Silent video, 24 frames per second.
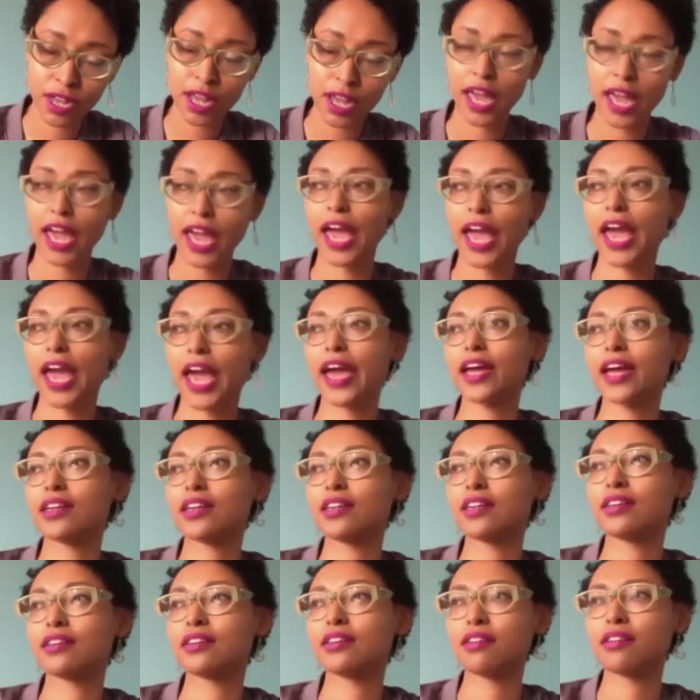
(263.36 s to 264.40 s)
And
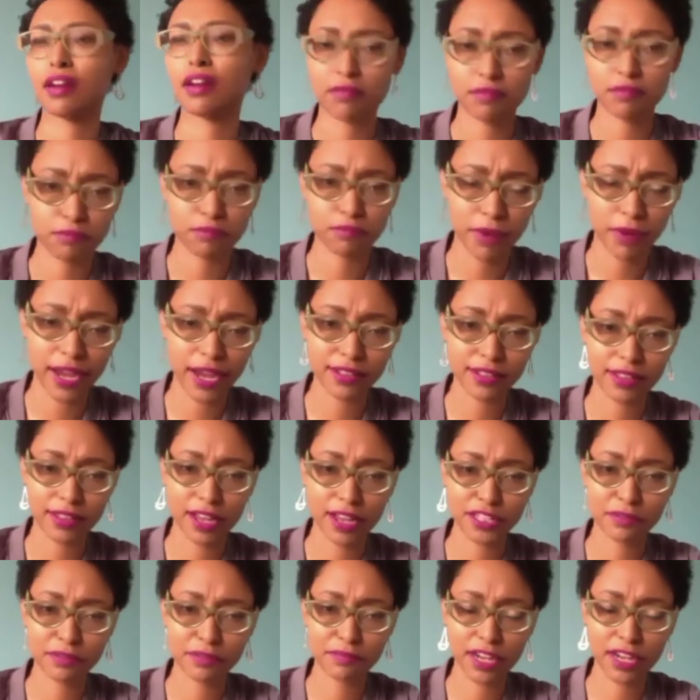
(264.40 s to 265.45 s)
wait, that
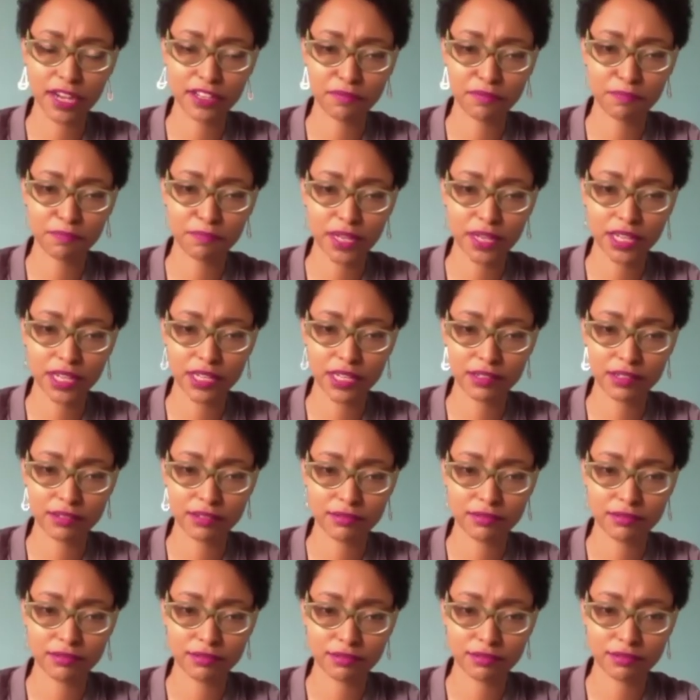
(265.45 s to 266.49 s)
she might have
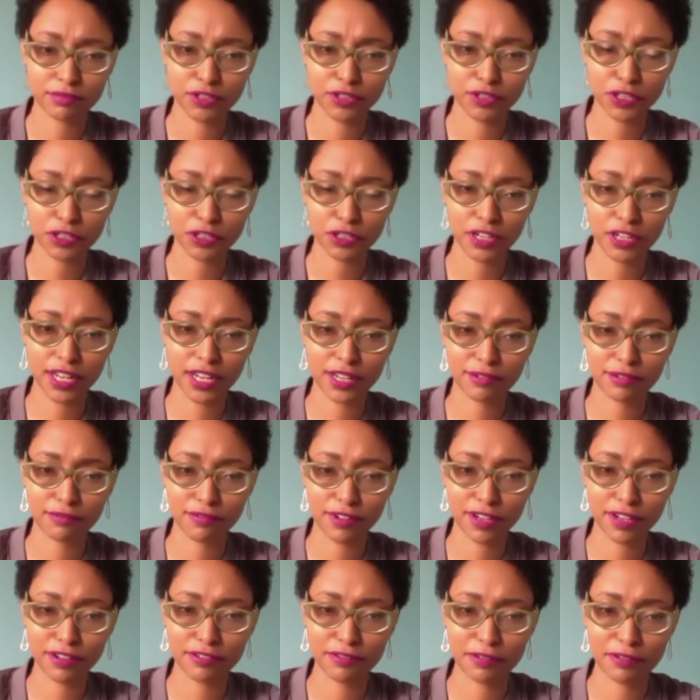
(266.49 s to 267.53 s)
been during
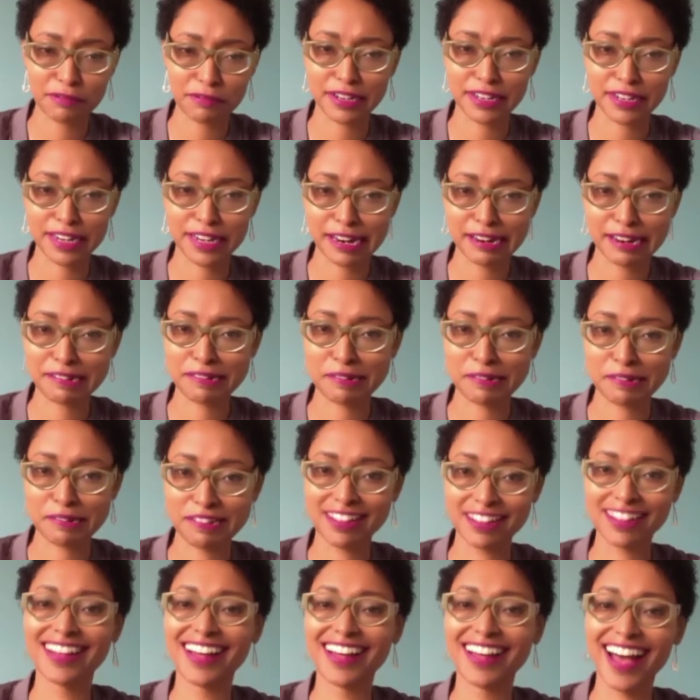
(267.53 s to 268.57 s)
when we were in high school,
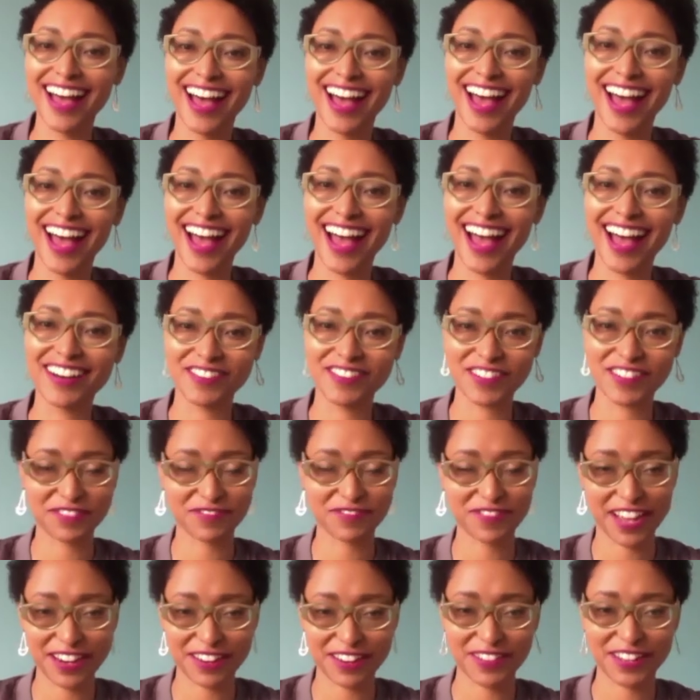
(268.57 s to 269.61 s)
which
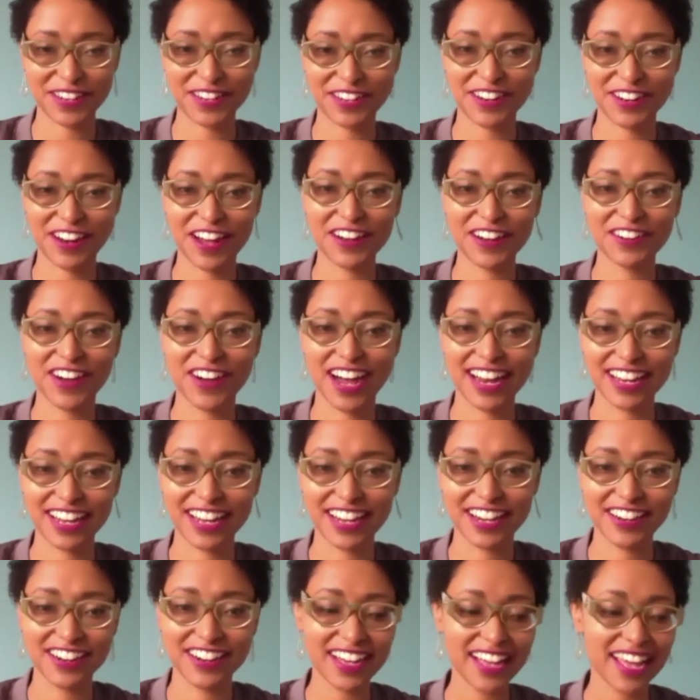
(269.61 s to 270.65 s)
might have been a long while
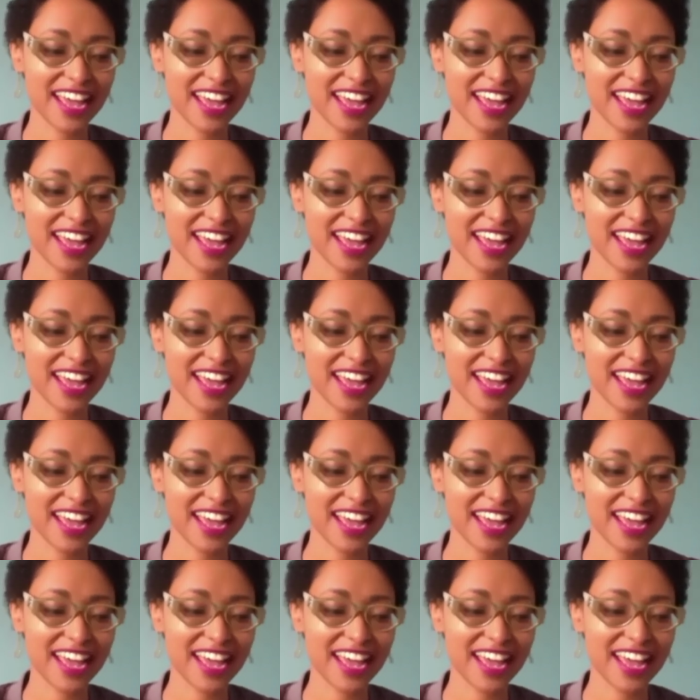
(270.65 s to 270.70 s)
ago.